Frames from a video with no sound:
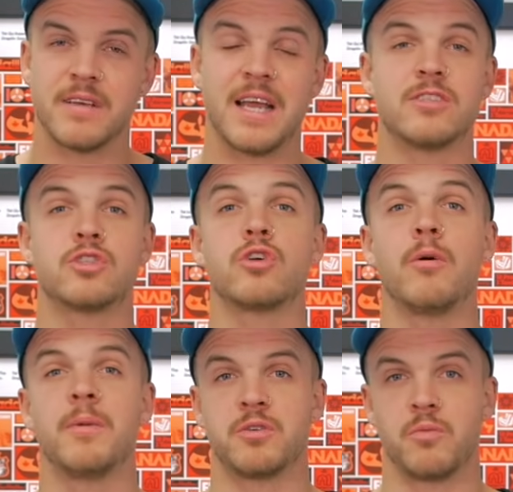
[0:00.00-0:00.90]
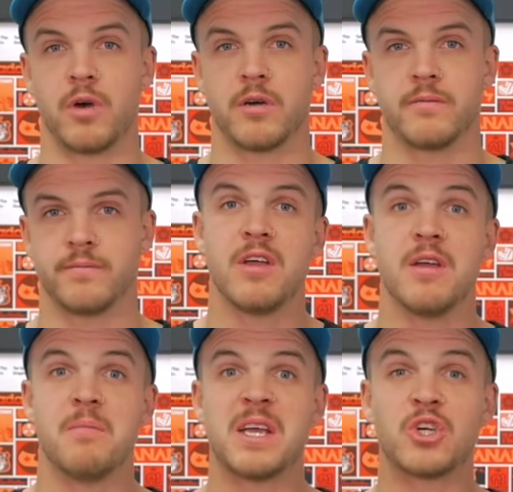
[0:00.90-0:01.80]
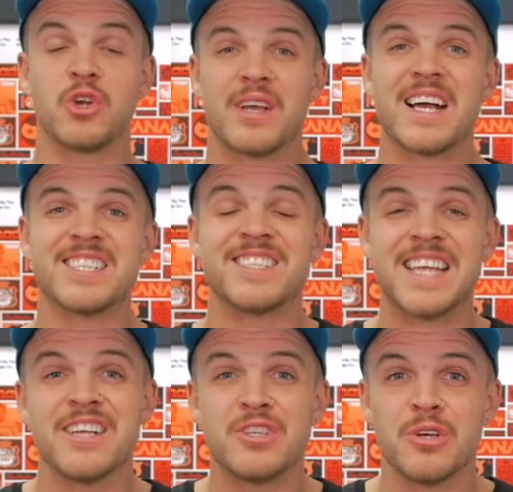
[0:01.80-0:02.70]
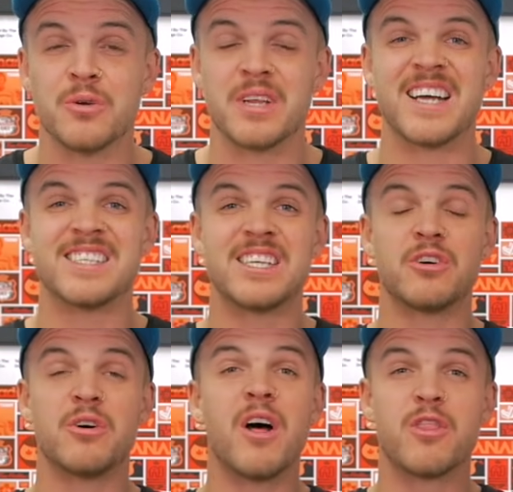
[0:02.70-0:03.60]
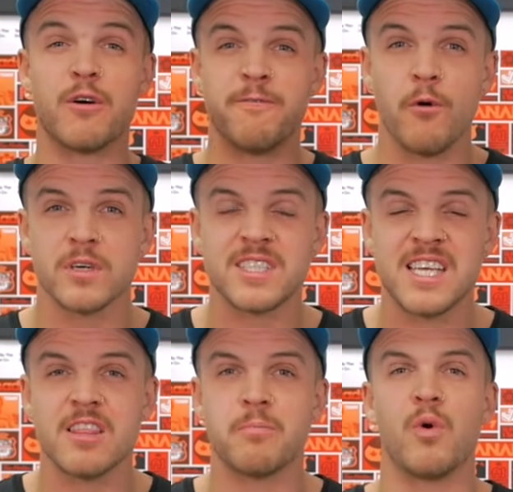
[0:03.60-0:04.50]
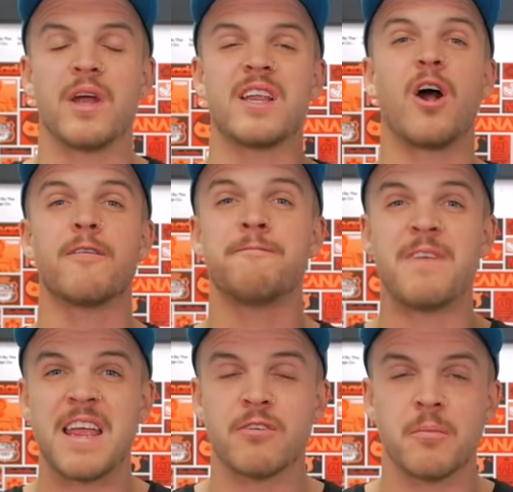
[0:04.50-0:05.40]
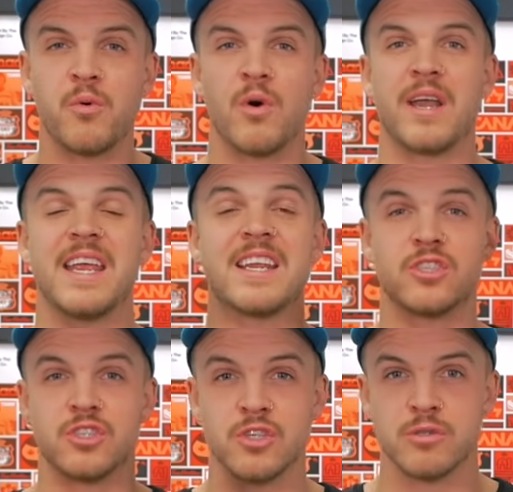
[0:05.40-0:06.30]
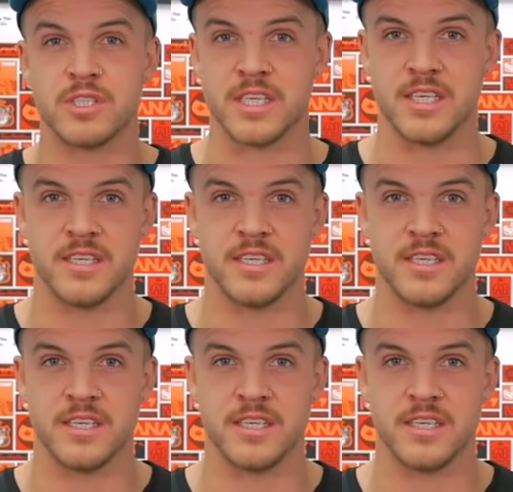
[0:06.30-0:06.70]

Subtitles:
and so much more. Make sure you guys stay tuned until the 14th point, our favorite point. It is juicy.